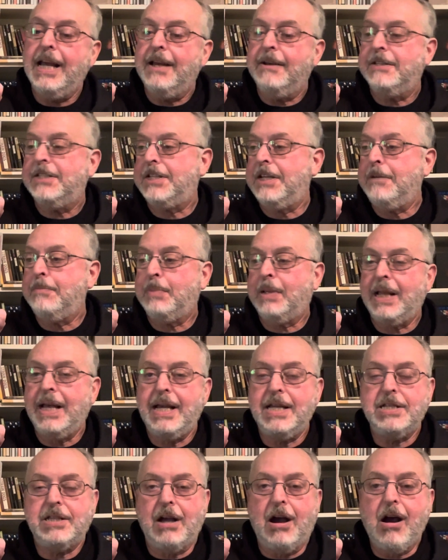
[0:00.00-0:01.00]
She
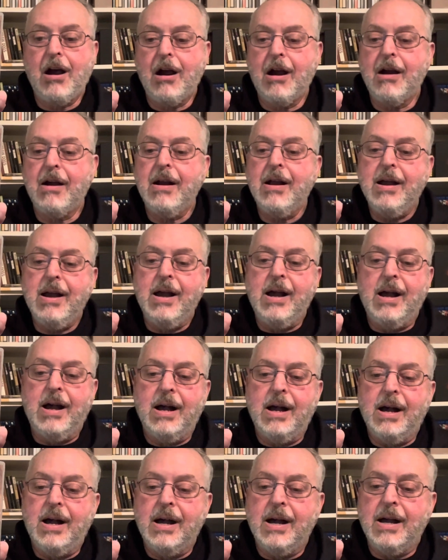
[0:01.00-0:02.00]
plays our
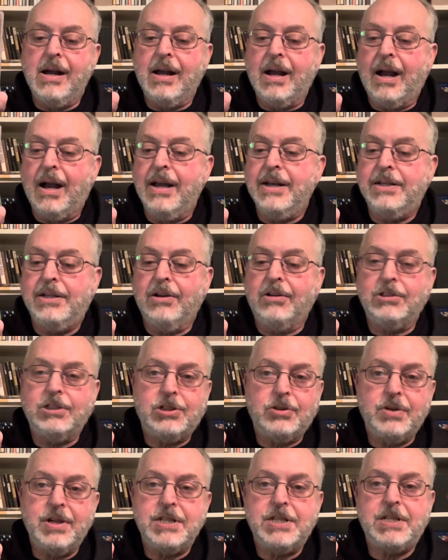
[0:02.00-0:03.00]
uh,
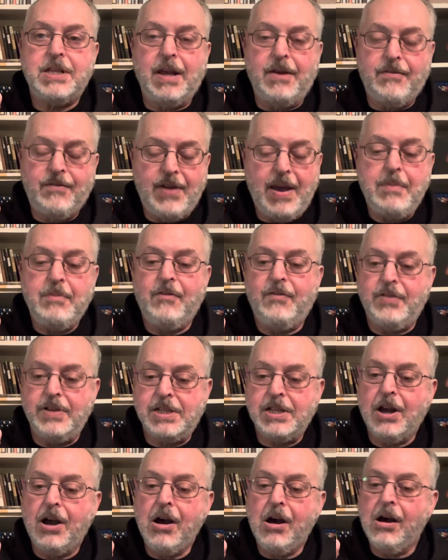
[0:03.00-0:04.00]
adulterous femme
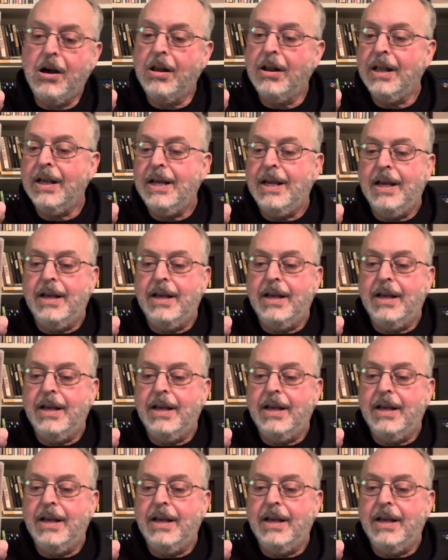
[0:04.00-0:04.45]
fatale.